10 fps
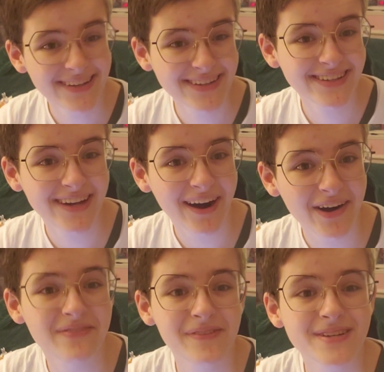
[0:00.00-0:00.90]
it
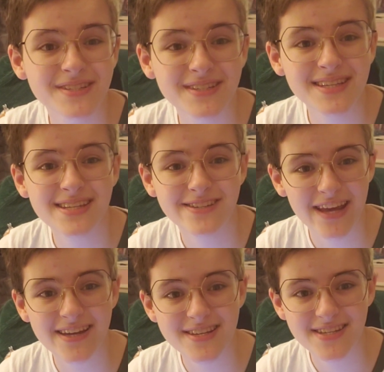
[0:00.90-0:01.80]
obviously
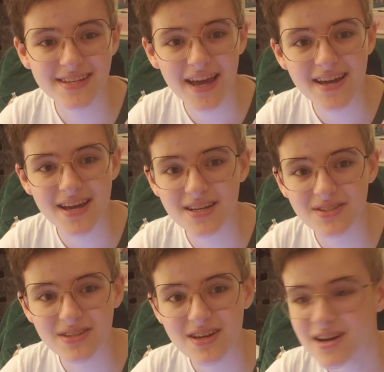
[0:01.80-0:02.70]
stands today
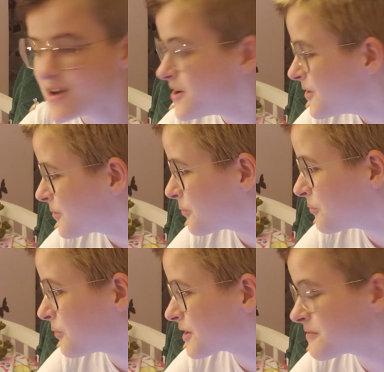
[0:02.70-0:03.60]
as
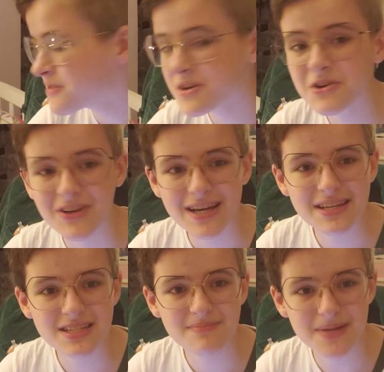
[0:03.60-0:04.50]
one of the
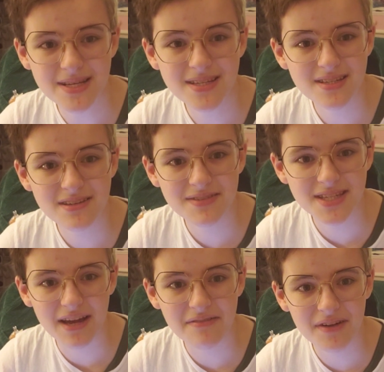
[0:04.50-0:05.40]
greatest pieces of
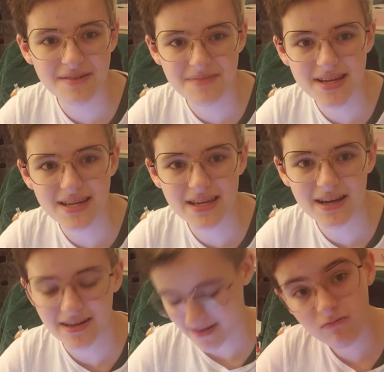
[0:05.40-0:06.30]
sci-fi
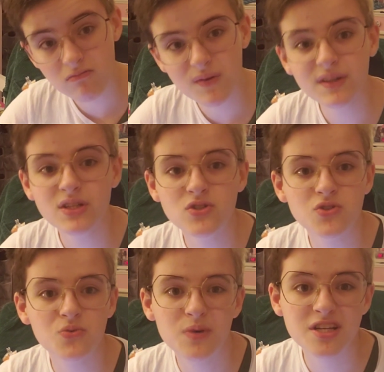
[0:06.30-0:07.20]
media. I really
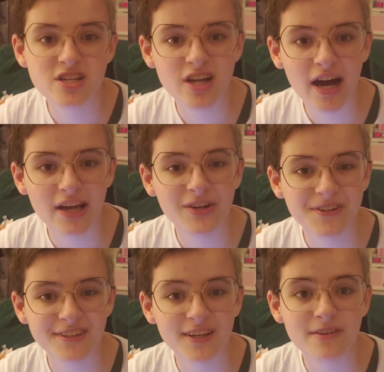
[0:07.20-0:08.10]
do wish I
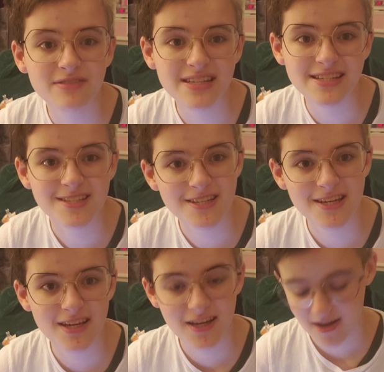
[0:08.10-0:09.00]
could love Disney.